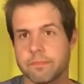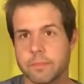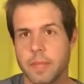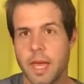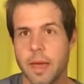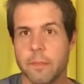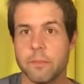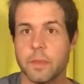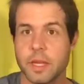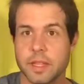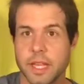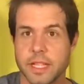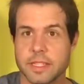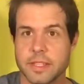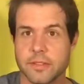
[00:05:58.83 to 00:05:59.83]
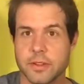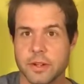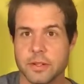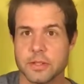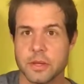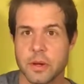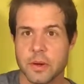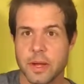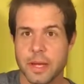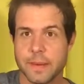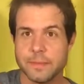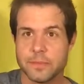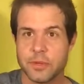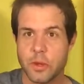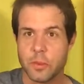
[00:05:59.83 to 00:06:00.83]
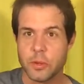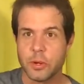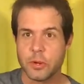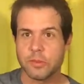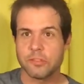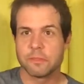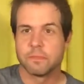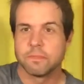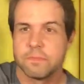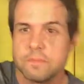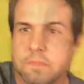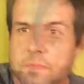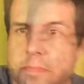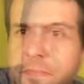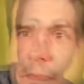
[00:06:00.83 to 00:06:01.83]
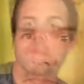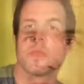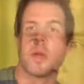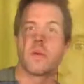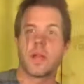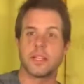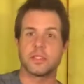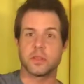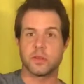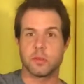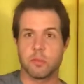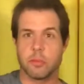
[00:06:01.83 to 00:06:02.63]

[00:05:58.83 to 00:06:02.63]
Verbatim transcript: Yeah, and that's the verse. All right, don't move. All right, so the